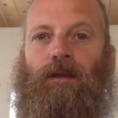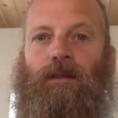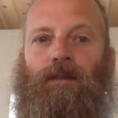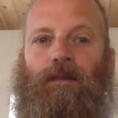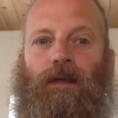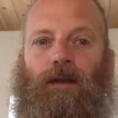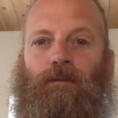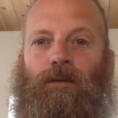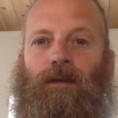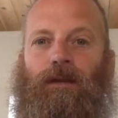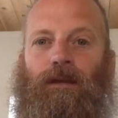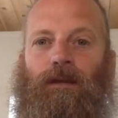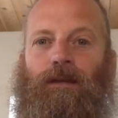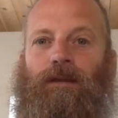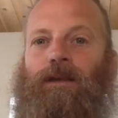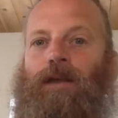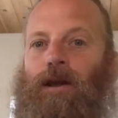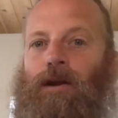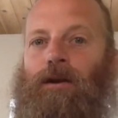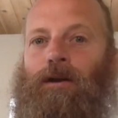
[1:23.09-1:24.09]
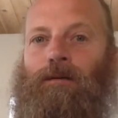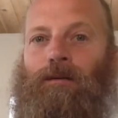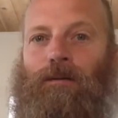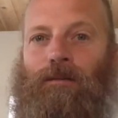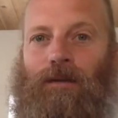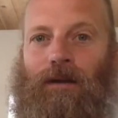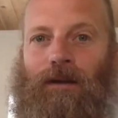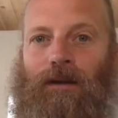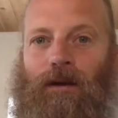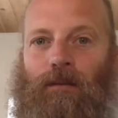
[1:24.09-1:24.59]
that we carry when
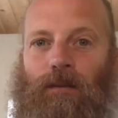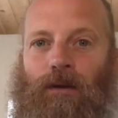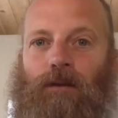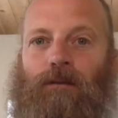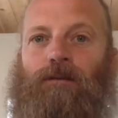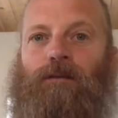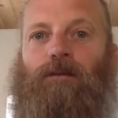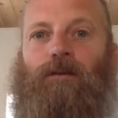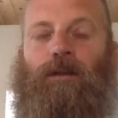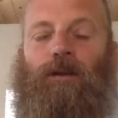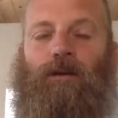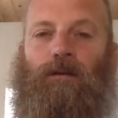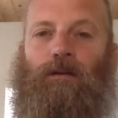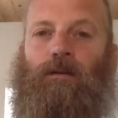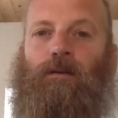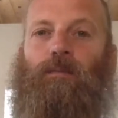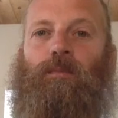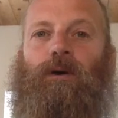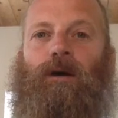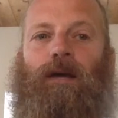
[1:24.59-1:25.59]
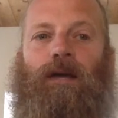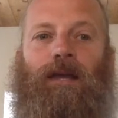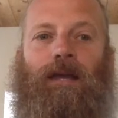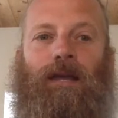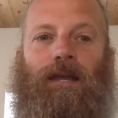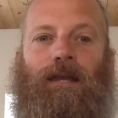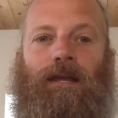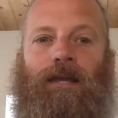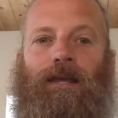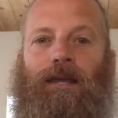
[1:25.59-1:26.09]
we come into the earth
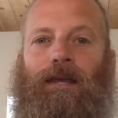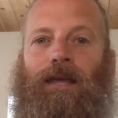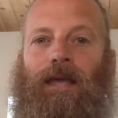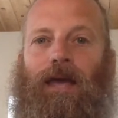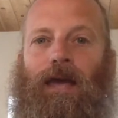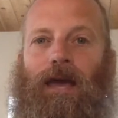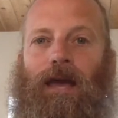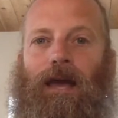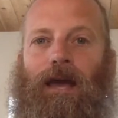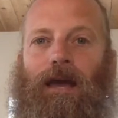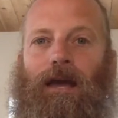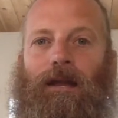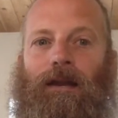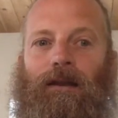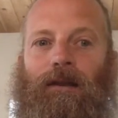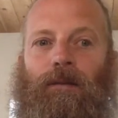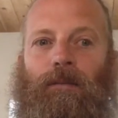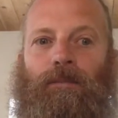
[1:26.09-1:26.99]
plane, and